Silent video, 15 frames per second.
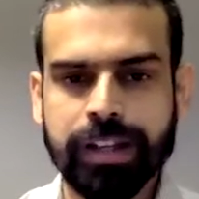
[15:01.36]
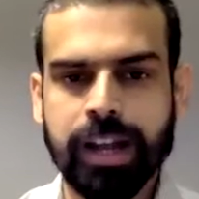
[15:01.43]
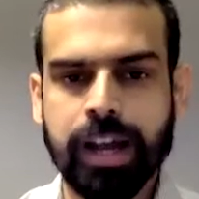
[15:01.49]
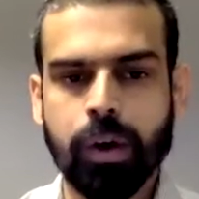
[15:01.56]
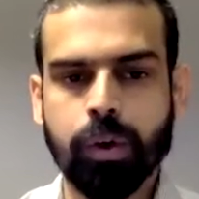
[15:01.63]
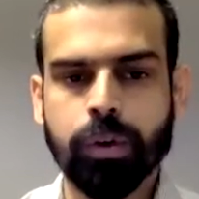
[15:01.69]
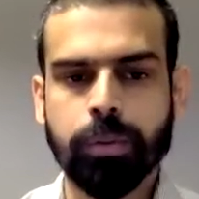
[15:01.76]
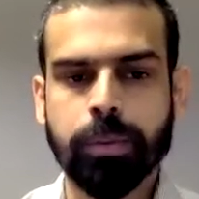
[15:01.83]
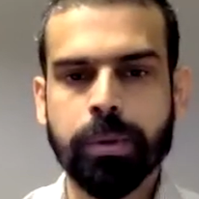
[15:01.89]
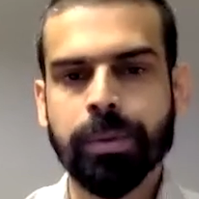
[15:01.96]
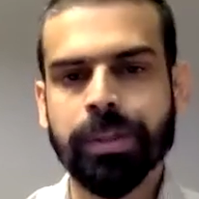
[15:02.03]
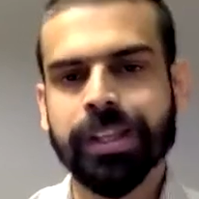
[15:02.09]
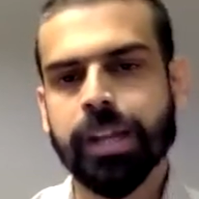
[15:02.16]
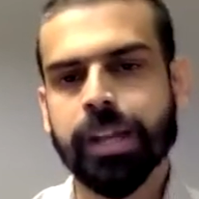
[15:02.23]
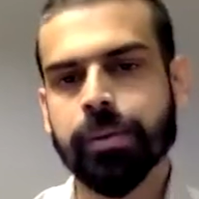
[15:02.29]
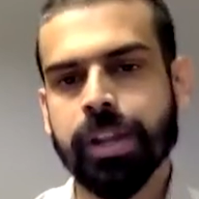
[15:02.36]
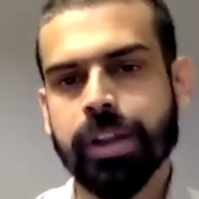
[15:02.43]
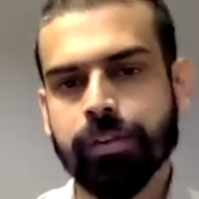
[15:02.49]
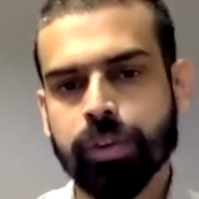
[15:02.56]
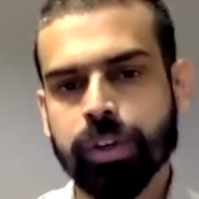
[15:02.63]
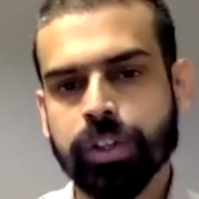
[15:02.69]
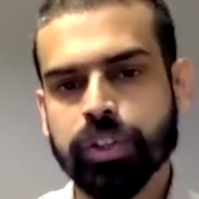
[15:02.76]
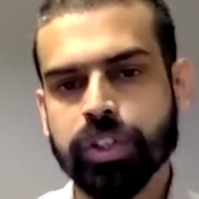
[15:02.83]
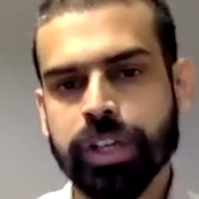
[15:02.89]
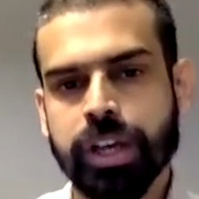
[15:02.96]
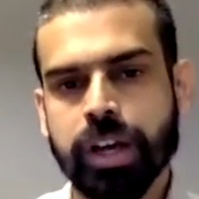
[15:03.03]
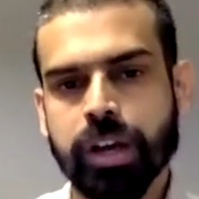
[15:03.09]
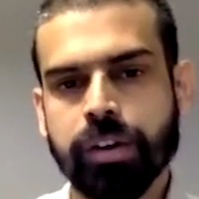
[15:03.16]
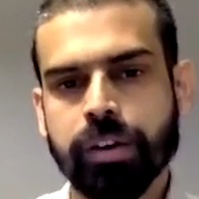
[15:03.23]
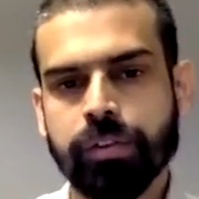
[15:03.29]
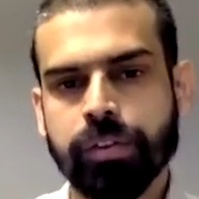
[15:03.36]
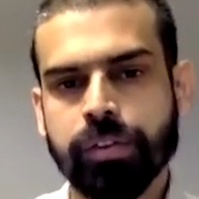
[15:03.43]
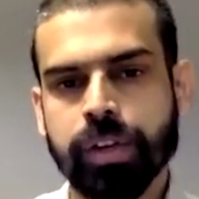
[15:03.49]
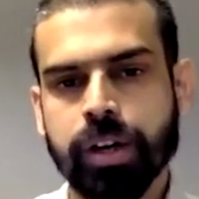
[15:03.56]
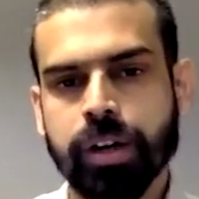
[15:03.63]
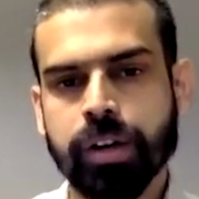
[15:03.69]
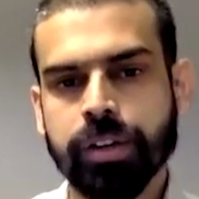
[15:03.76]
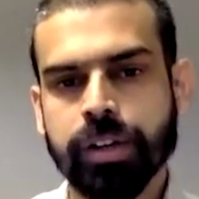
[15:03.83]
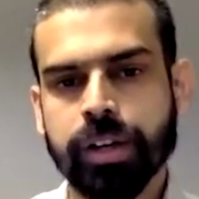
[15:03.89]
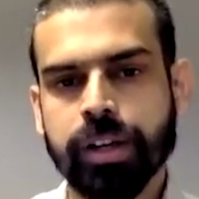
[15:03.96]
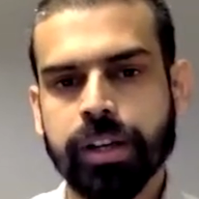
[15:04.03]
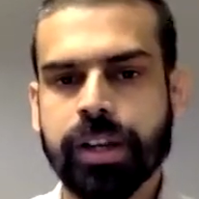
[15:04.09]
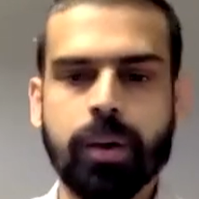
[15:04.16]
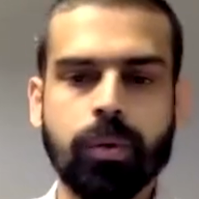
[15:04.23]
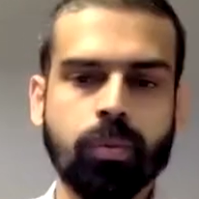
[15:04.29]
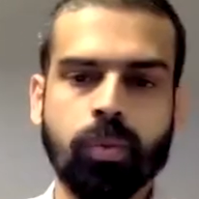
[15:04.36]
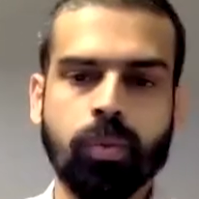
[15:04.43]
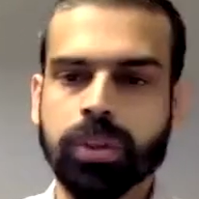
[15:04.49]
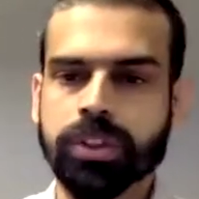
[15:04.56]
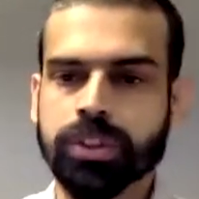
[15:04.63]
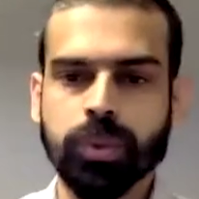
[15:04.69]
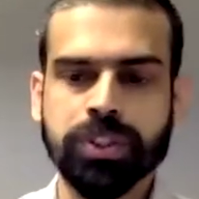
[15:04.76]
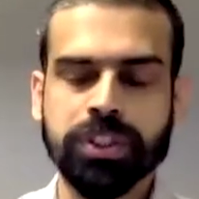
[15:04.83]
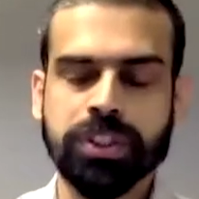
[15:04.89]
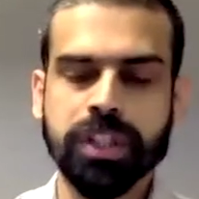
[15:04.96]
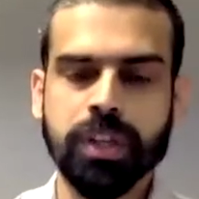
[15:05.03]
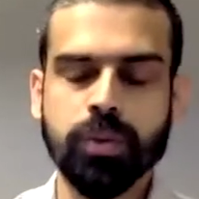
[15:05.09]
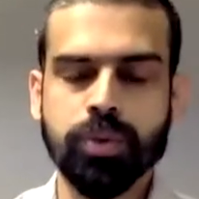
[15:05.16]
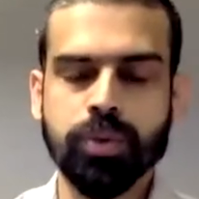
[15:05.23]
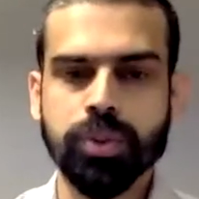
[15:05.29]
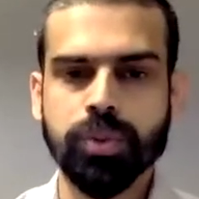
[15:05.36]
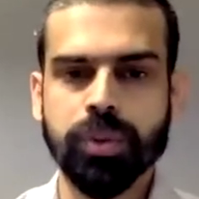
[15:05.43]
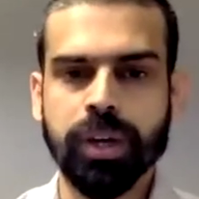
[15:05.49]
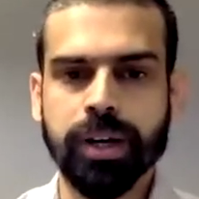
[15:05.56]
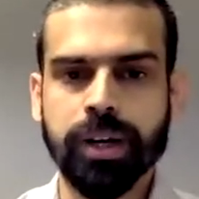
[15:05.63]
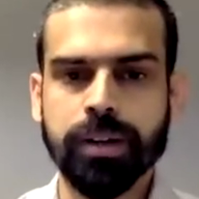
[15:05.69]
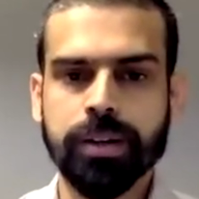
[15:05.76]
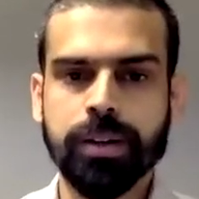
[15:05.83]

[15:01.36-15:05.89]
how the people can leverage AR and VR there? And what's the solution to that?